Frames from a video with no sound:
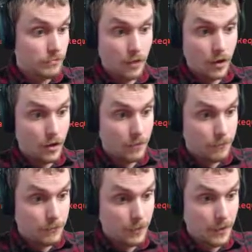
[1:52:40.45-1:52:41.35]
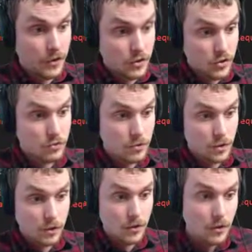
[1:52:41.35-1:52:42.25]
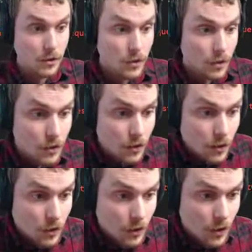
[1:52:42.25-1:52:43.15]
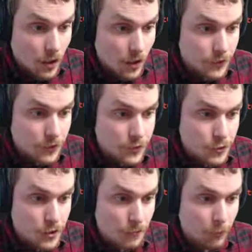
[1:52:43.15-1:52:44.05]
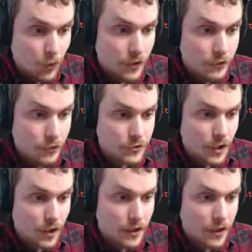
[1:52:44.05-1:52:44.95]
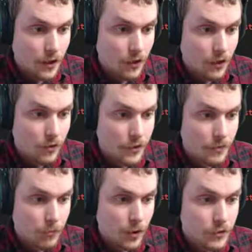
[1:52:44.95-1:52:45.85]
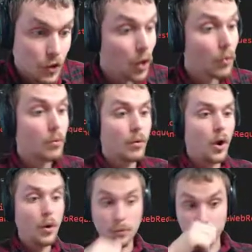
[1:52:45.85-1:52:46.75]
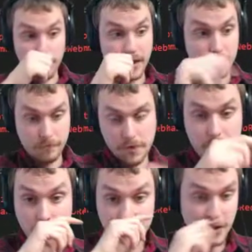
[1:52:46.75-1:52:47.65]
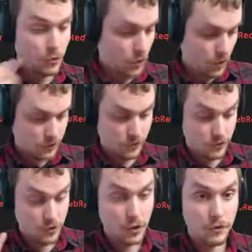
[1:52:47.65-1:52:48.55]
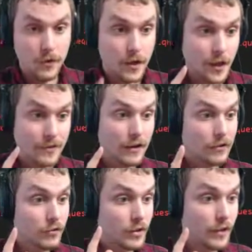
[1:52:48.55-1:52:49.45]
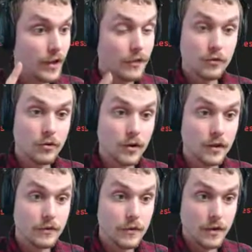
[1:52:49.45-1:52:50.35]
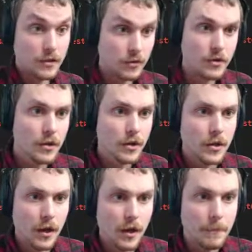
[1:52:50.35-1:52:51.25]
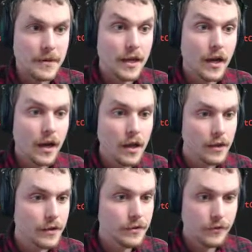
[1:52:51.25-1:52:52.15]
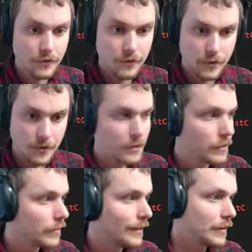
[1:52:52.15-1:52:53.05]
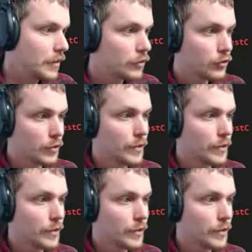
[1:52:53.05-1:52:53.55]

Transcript: uh, submit an issue. Uh, do you compress or .NET call the impression? Oh, oh, so that's that's actually a great question. So it's actually the answer is neither, uh, because I, will show you in